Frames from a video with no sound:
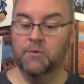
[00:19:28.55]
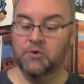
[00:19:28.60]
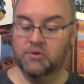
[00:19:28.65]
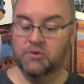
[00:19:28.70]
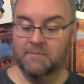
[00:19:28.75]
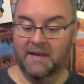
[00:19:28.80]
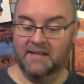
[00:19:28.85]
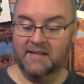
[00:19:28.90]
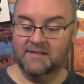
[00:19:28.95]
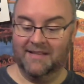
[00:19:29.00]
which
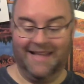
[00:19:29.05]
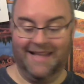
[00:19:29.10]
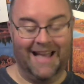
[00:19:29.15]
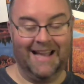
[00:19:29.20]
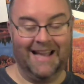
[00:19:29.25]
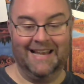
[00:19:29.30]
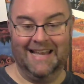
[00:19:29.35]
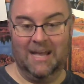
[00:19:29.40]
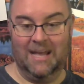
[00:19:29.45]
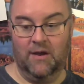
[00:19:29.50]
is basically I
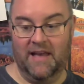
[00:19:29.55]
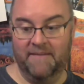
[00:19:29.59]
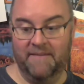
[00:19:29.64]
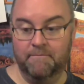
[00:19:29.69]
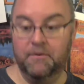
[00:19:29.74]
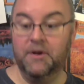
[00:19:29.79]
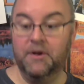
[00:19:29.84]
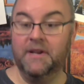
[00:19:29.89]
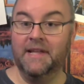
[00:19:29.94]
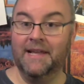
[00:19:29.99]
can now
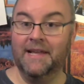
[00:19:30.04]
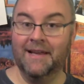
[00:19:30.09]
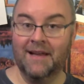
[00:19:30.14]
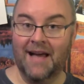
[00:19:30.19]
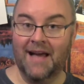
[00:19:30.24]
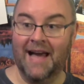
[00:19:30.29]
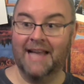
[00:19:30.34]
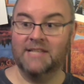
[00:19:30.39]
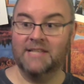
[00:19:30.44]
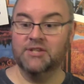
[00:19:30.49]
have pudding,
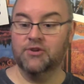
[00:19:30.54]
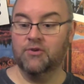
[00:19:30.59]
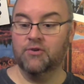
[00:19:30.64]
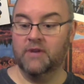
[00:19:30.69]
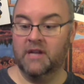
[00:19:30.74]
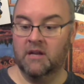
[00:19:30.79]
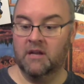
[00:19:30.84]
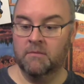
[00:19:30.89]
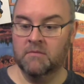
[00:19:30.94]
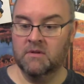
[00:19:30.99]
ice
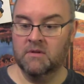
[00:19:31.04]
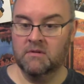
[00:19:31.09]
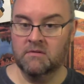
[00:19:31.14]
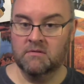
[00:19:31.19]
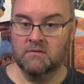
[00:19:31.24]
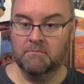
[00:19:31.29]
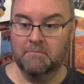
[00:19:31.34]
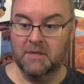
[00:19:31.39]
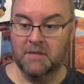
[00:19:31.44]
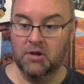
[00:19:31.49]
cream,
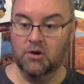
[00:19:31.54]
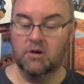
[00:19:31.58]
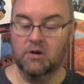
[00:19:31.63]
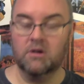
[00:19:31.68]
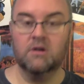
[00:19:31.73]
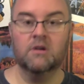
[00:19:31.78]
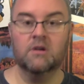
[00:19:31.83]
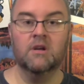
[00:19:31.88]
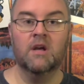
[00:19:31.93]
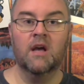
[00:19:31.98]

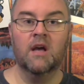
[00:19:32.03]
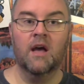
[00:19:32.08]
milk.